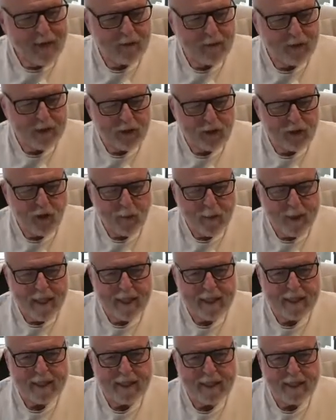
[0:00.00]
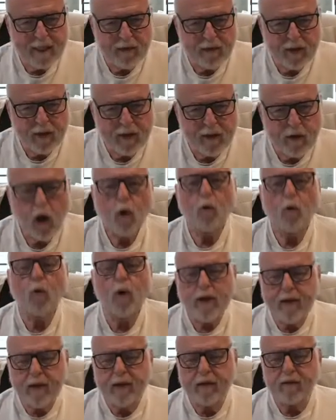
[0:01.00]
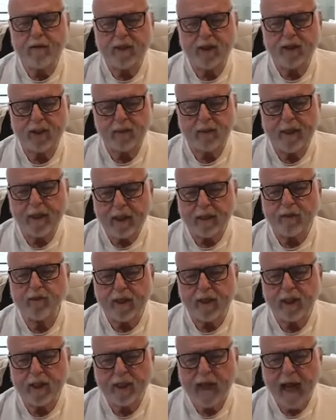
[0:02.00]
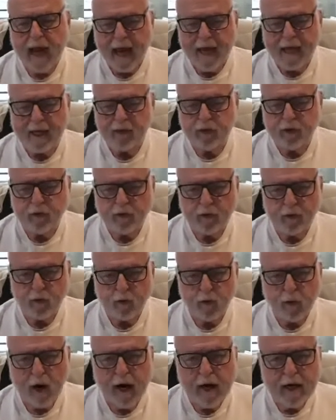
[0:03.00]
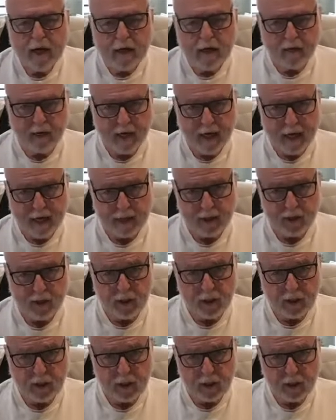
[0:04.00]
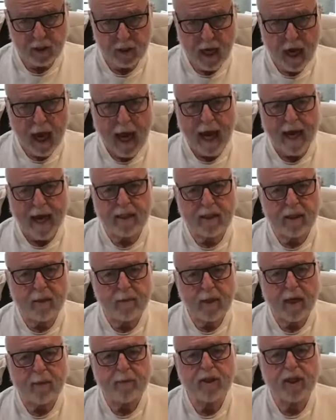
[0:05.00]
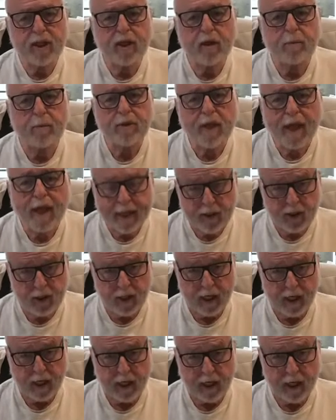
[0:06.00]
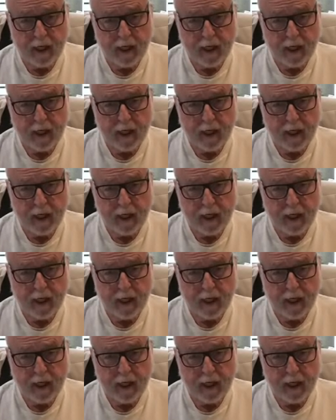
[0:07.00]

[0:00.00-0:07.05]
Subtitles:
have been so many different, one thing that which has been interesting is the variety of the cases and sometimes the complexity.